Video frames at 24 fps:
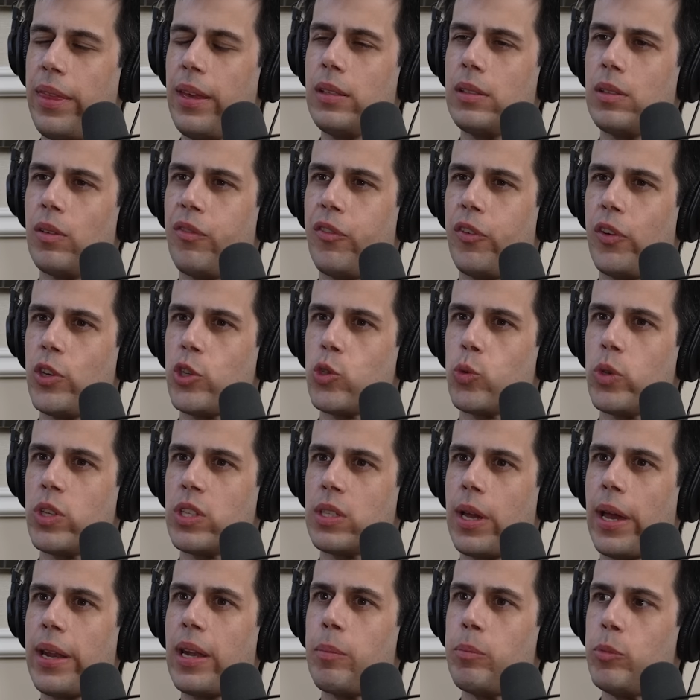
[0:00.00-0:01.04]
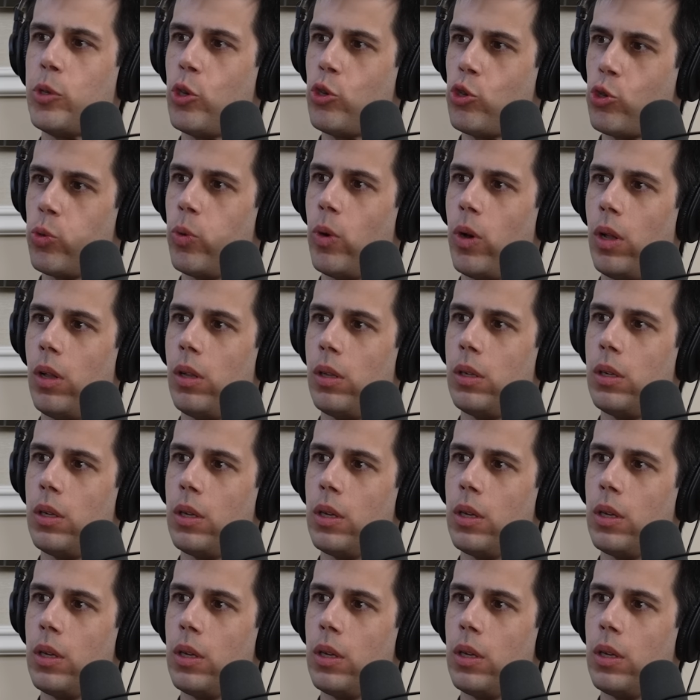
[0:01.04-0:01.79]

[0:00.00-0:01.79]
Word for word: think the first was kind of mutual.